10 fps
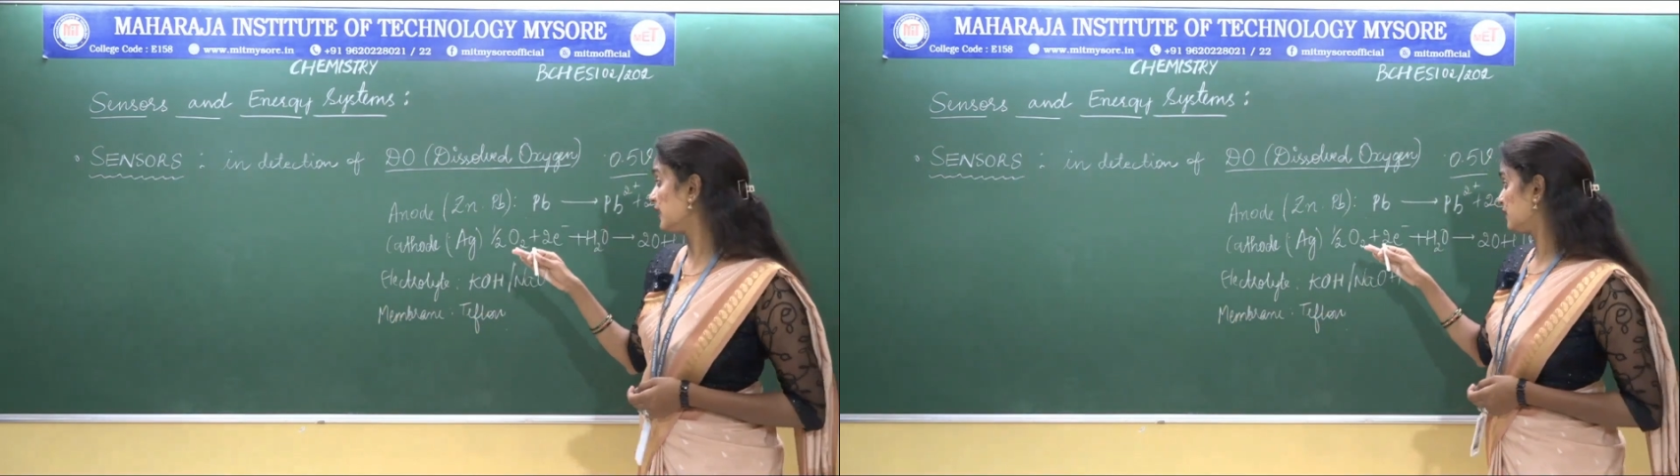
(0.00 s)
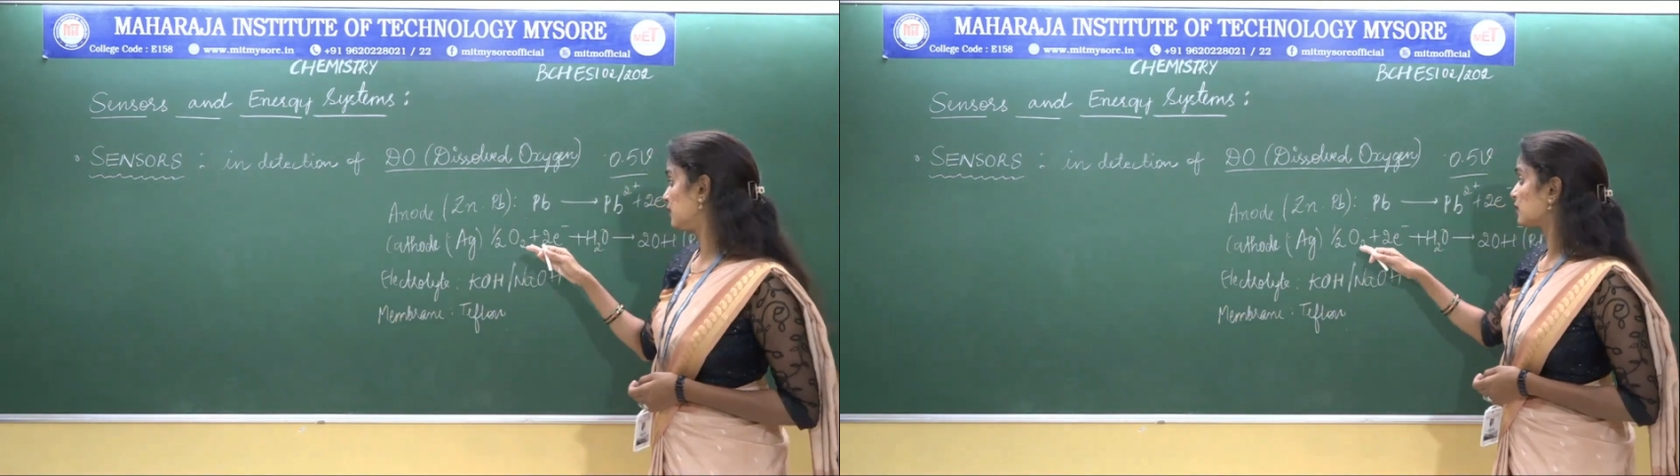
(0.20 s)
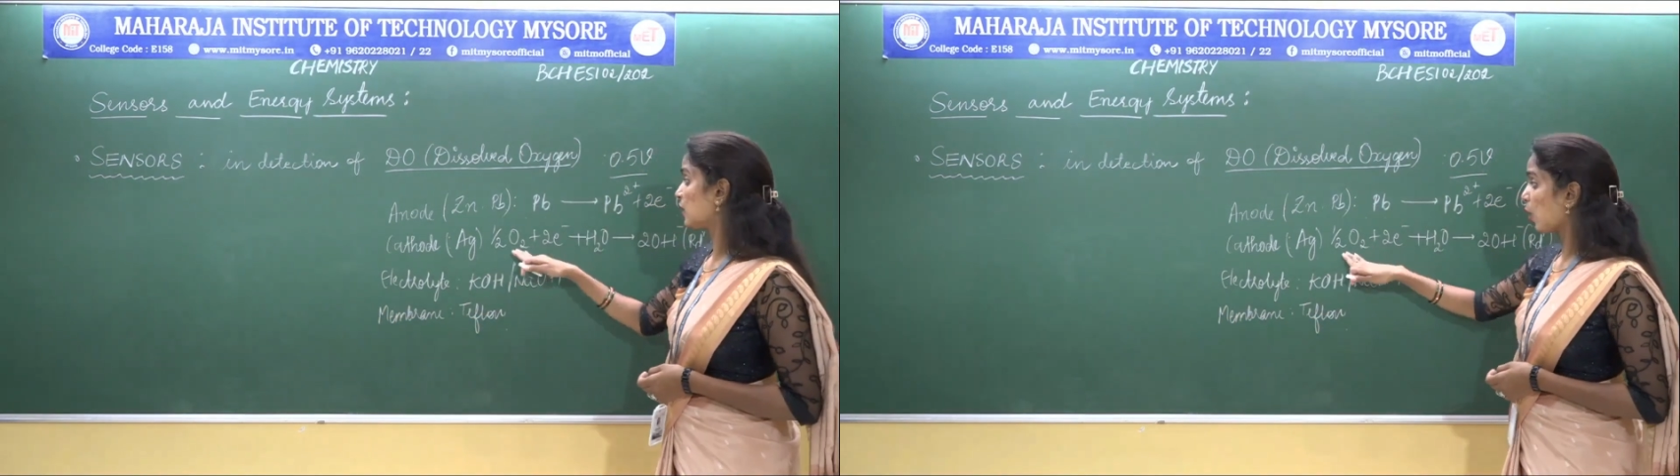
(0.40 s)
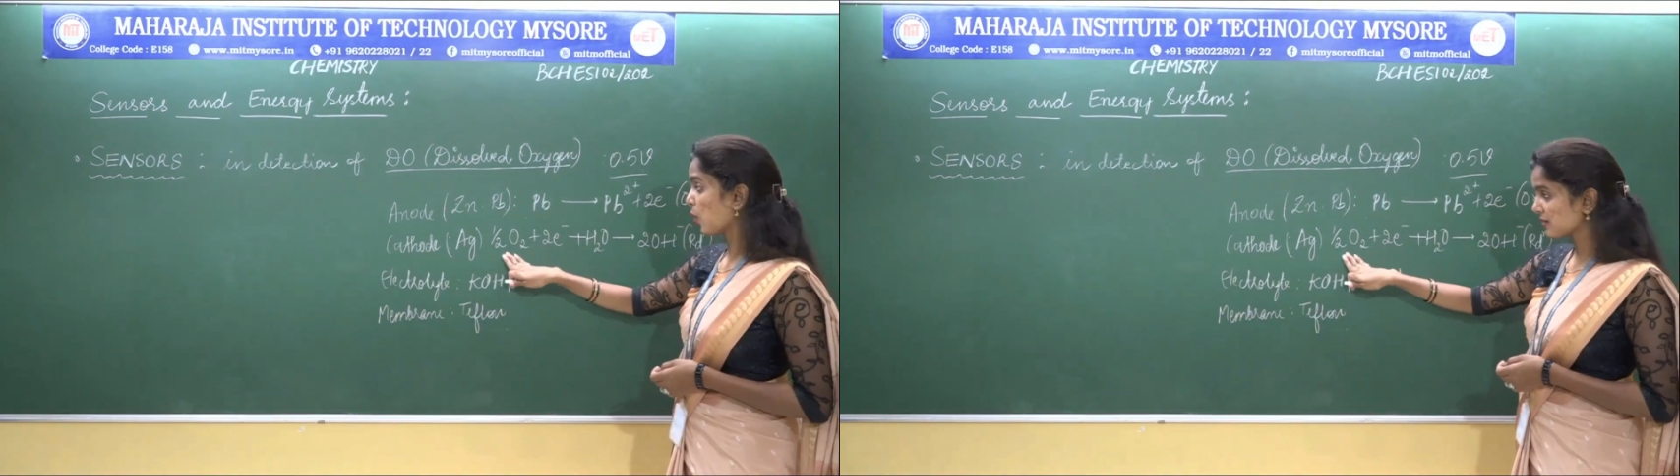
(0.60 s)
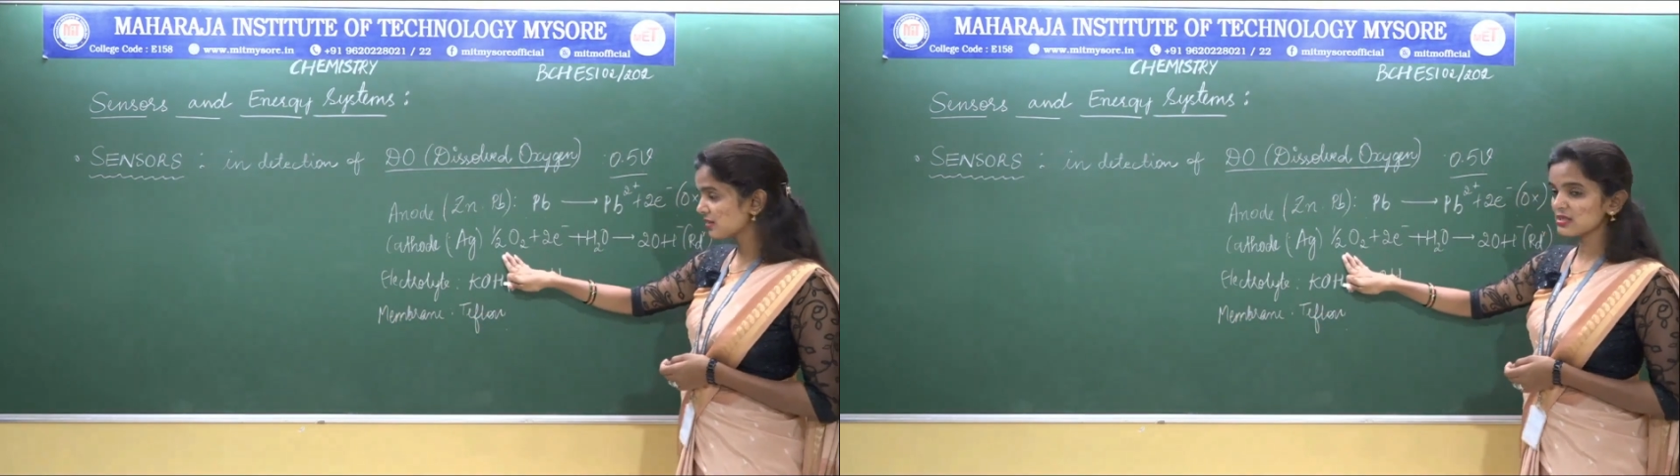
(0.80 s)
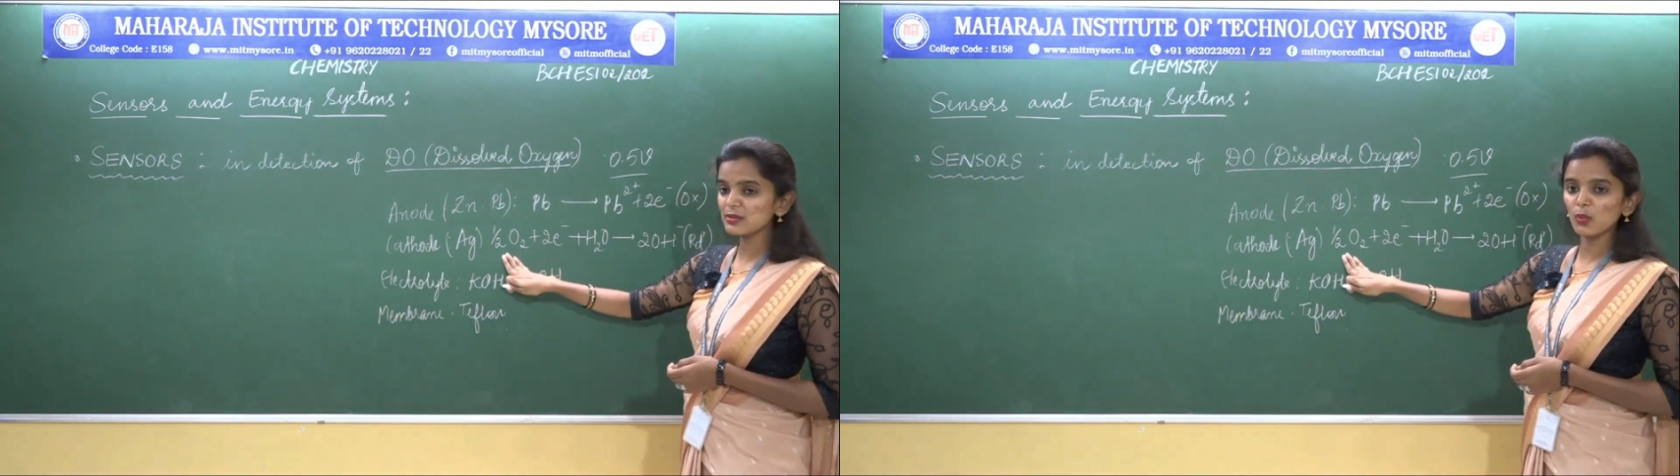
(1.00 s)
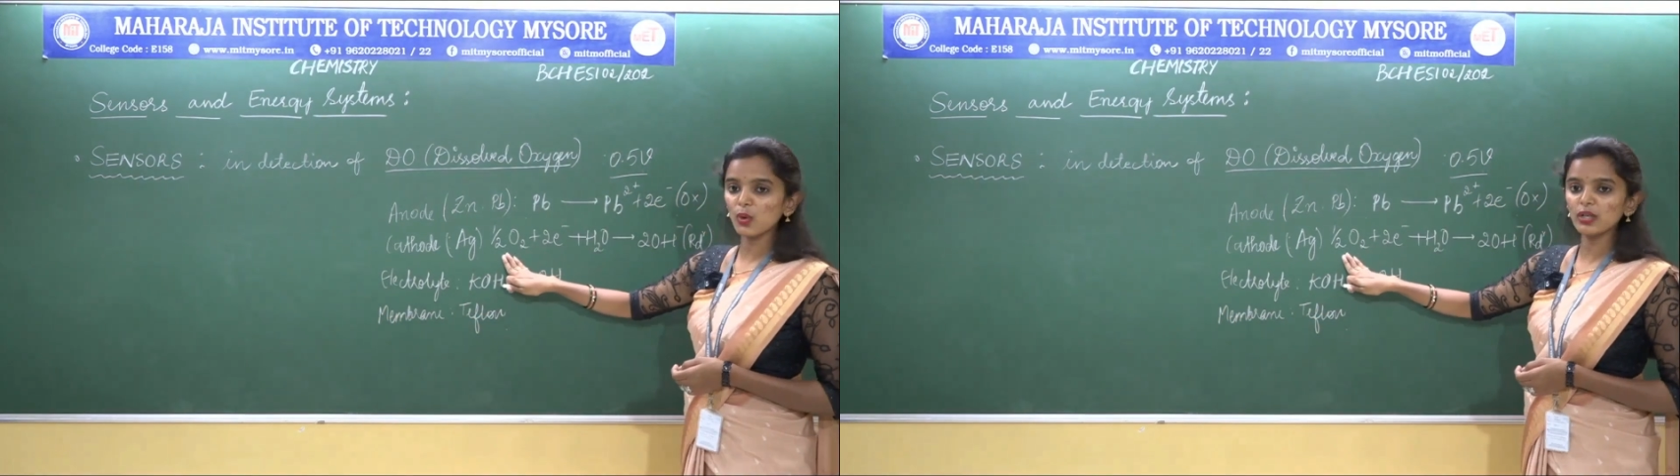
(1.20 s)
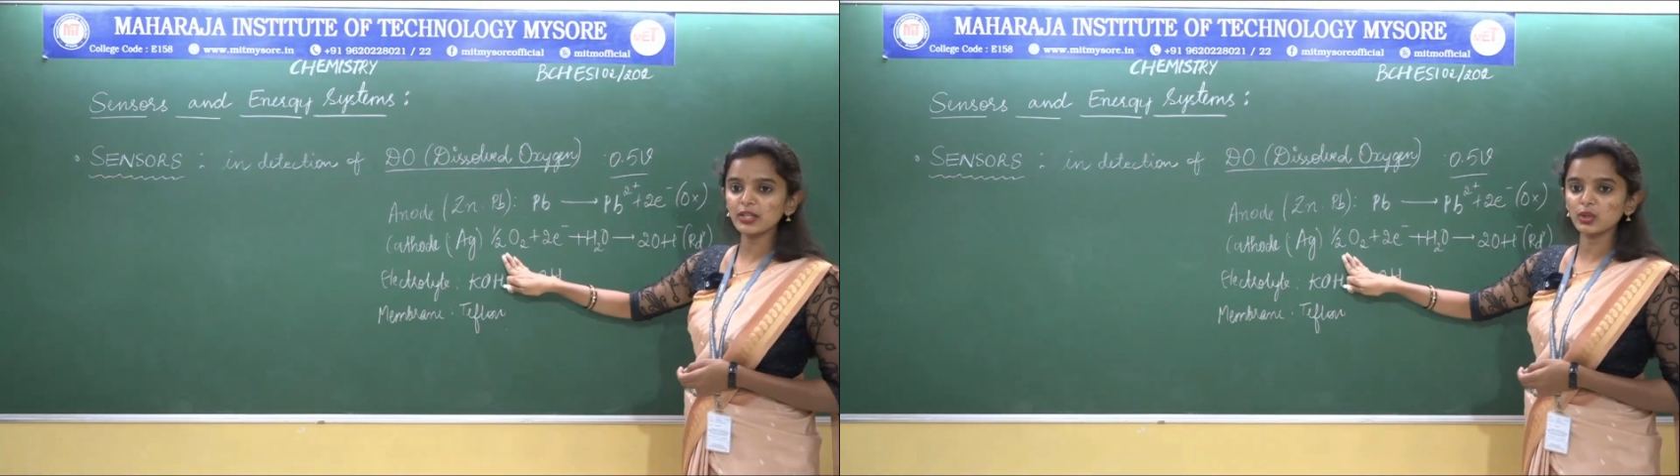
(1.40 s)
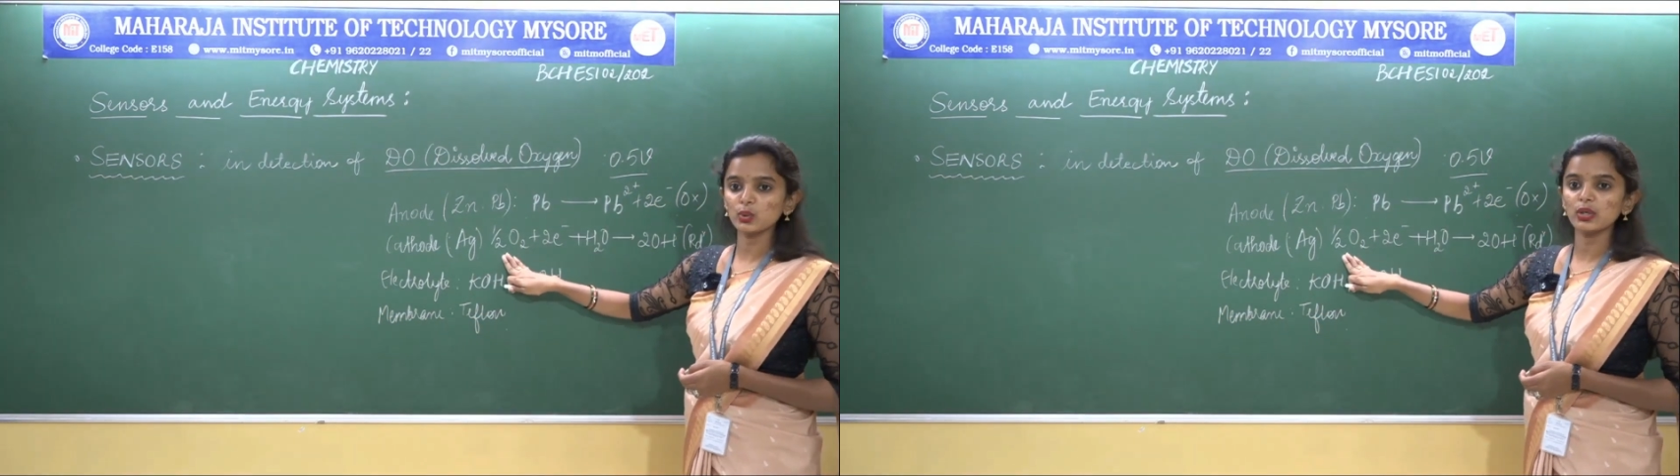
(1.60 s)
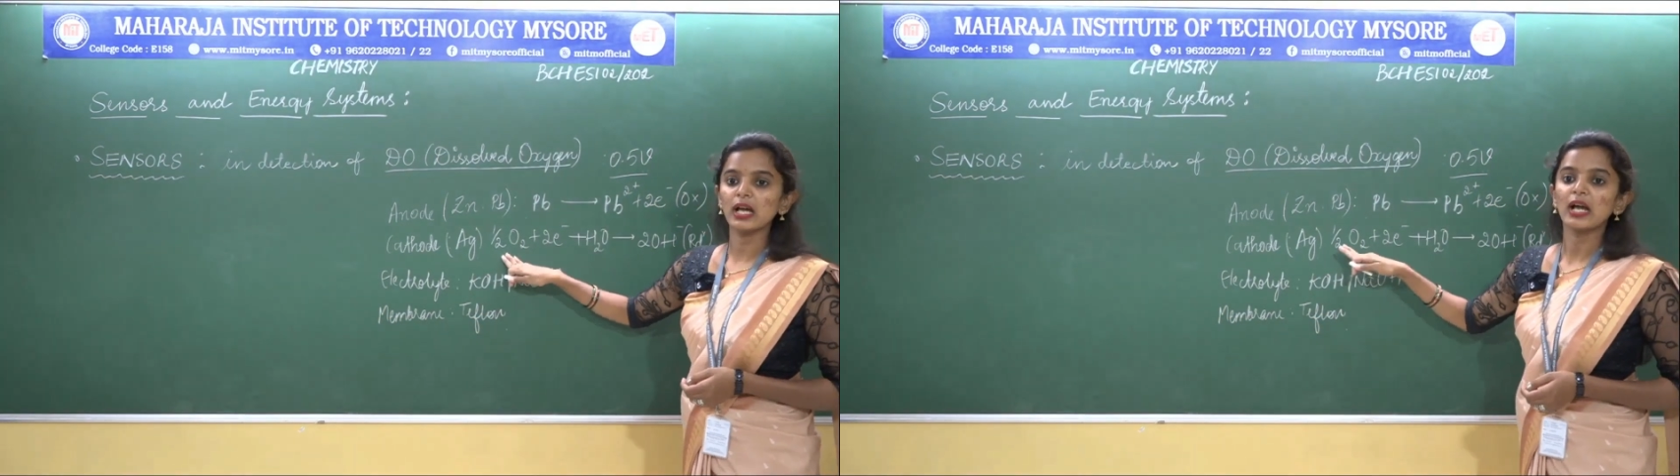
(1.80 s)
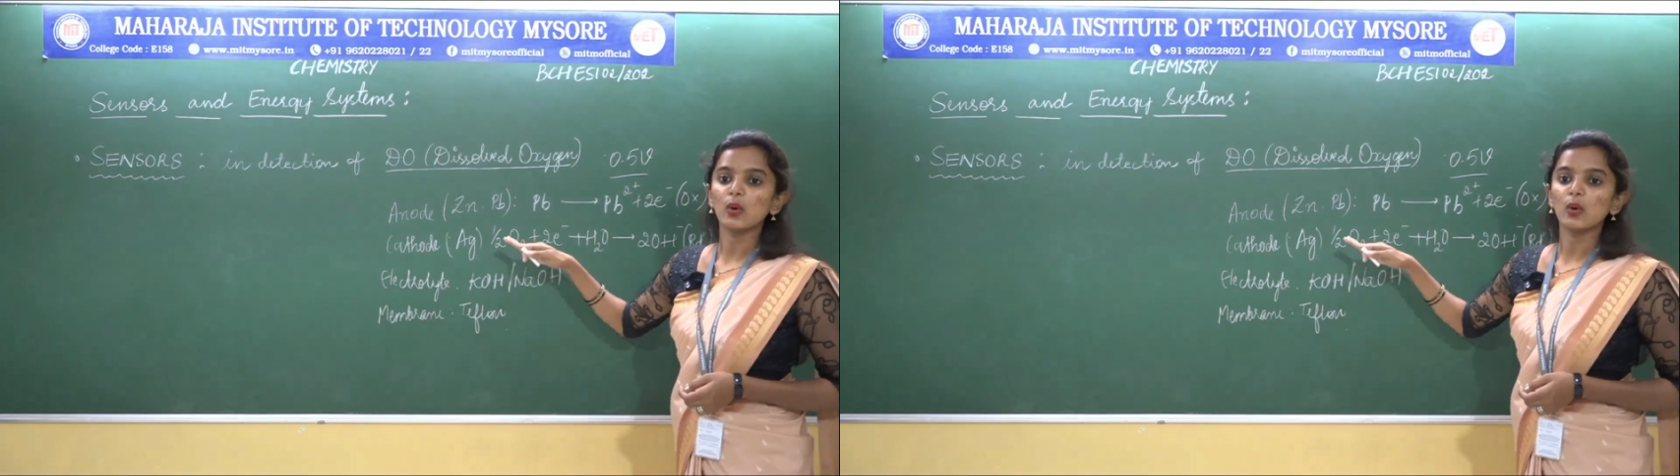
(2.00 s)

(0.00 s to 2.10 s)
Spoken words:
then the oxygen molecule,